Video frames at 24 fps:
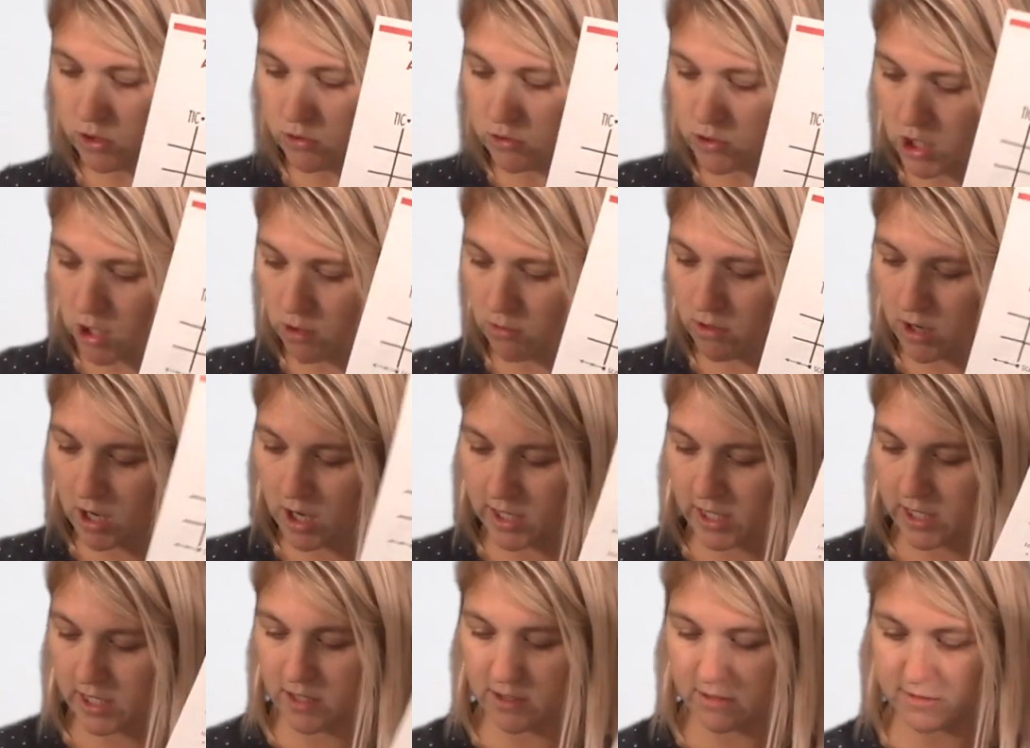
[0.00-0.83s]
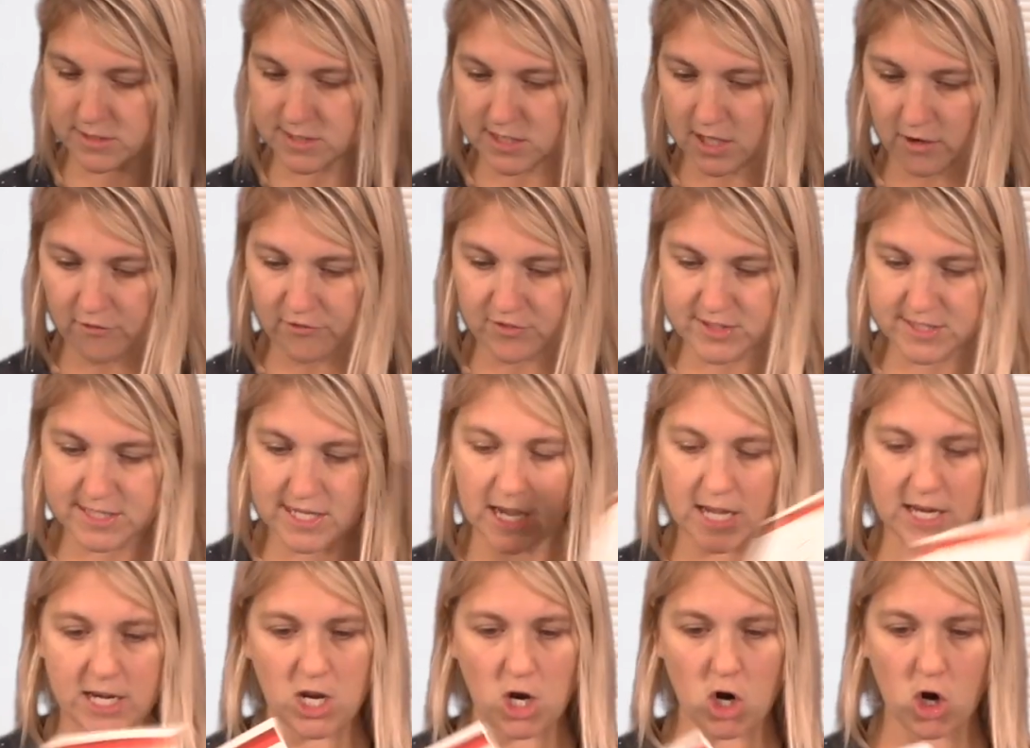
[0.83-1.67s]
don't cut it yourself, it's
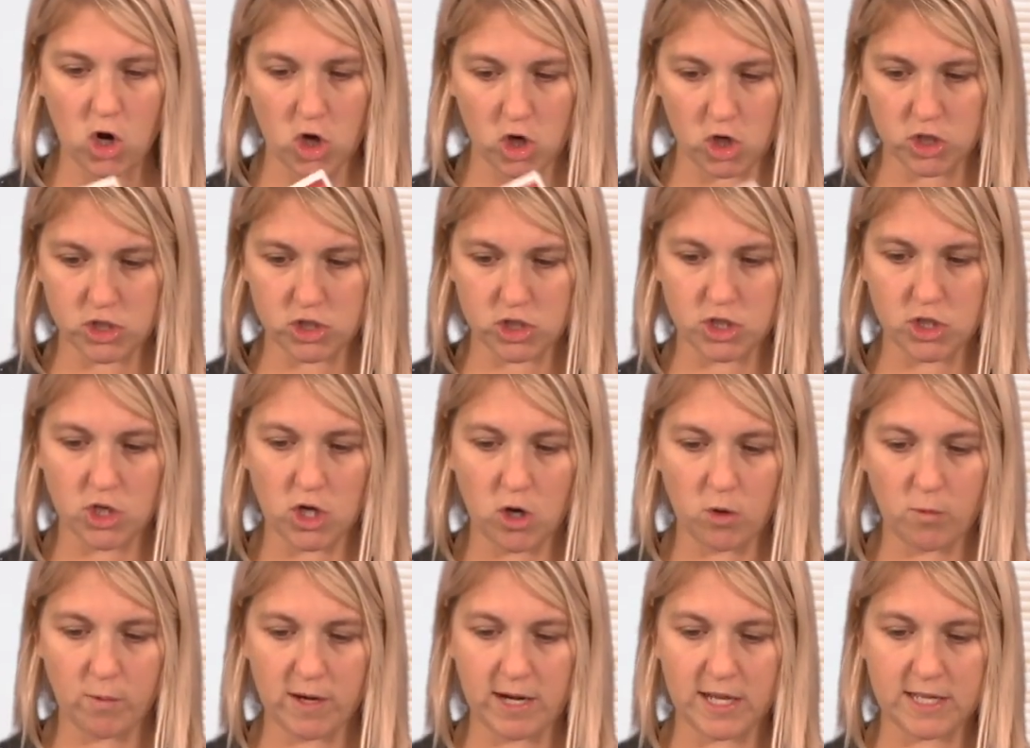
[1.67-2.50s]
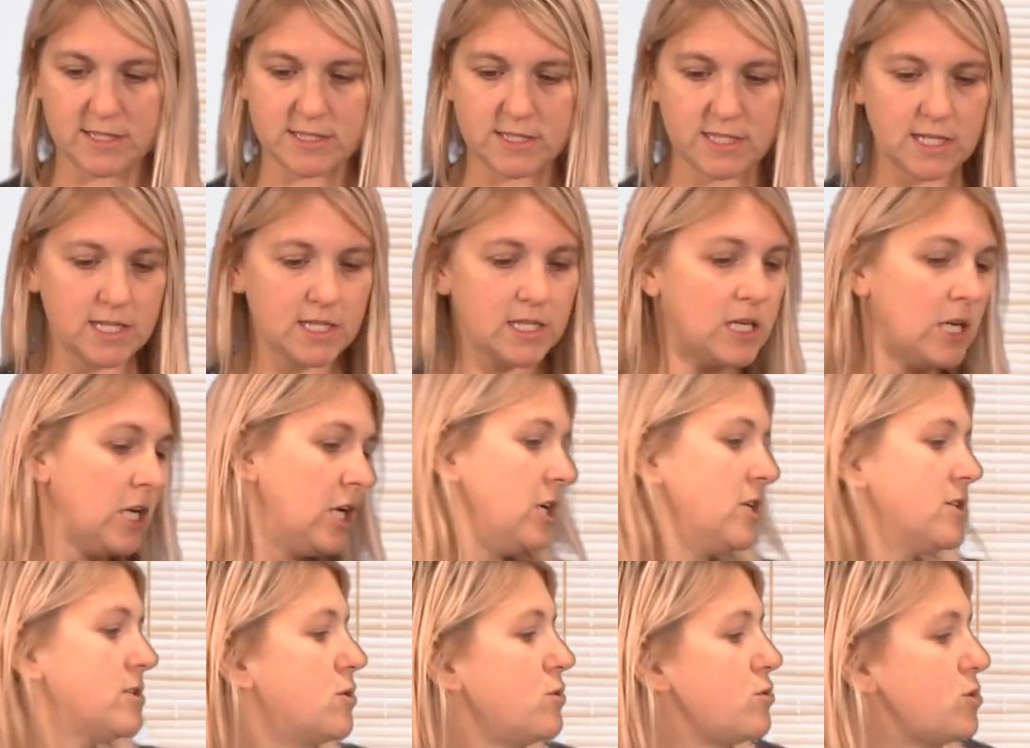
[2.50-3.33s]
kind of hard to know what I did.
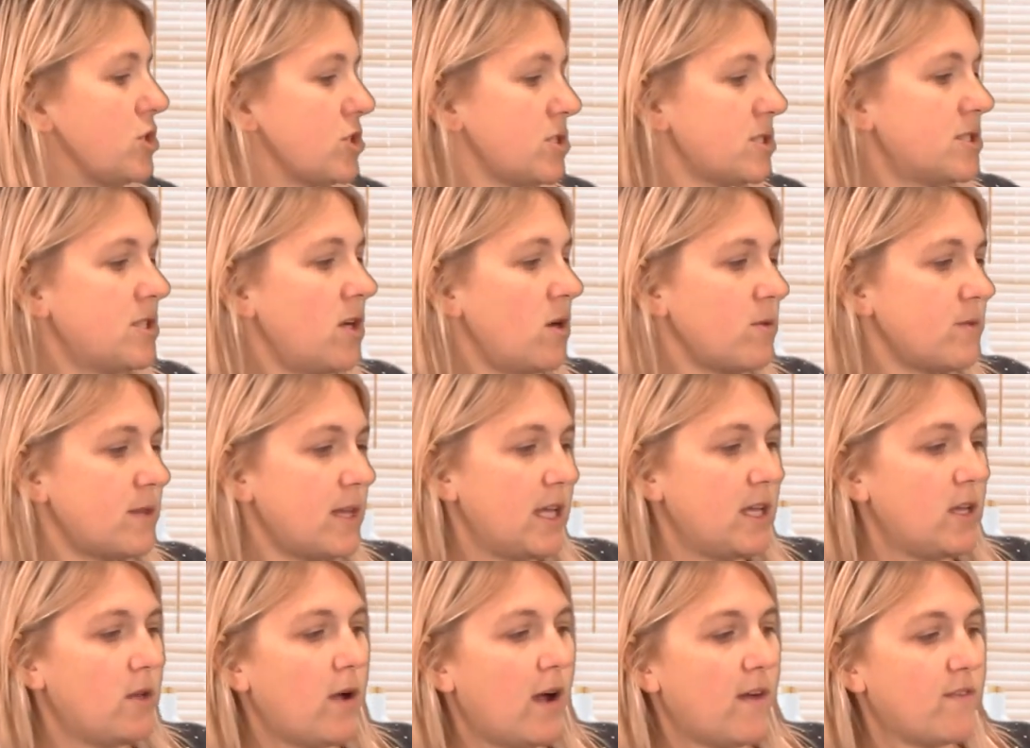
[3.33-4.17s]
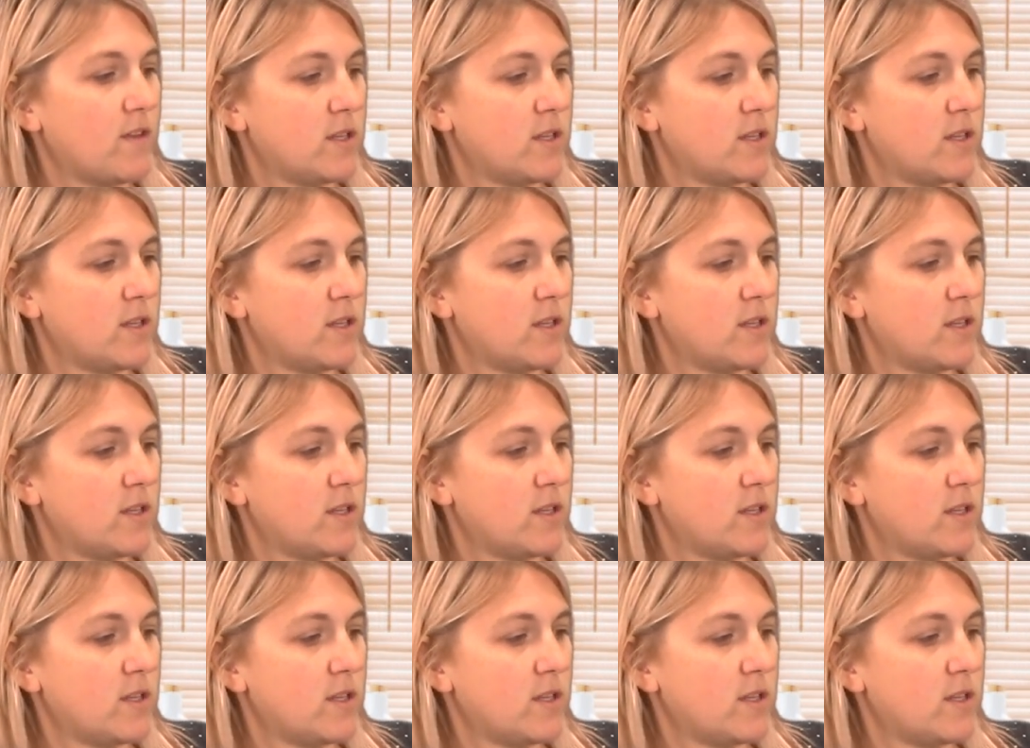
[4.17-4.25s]
So just note that you have the